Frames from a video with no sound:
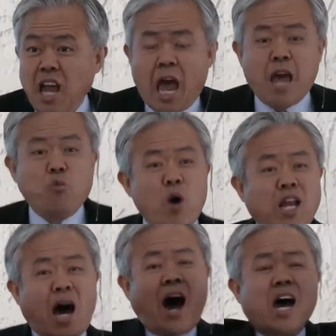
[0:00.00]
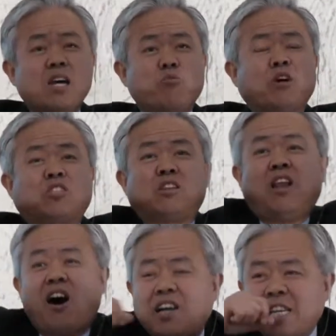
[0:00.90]
And when I was
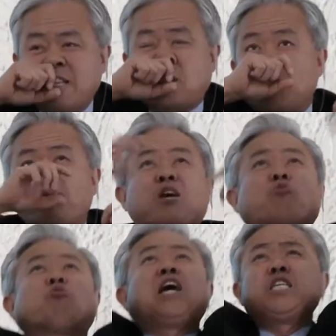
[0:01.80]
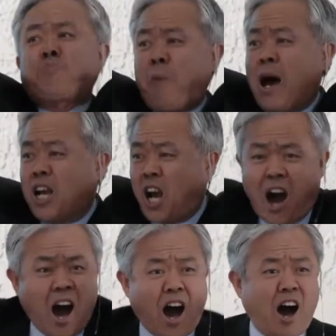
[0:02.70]
longing to be graced by
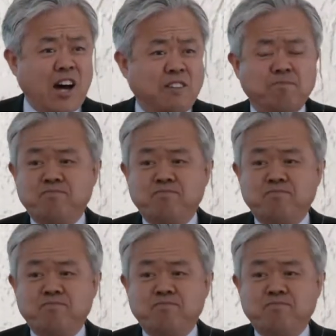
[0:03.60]
God,